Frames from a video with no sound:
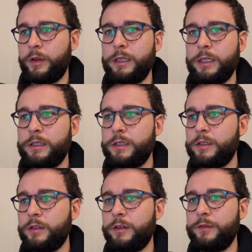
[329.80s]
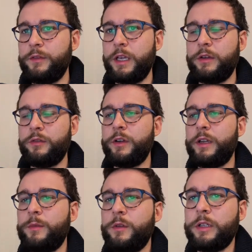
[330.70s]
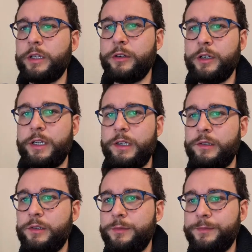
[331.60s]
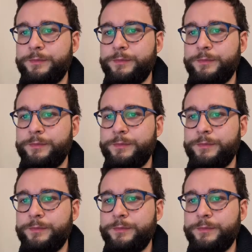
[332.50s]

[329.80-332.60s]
let's start the Android emulator and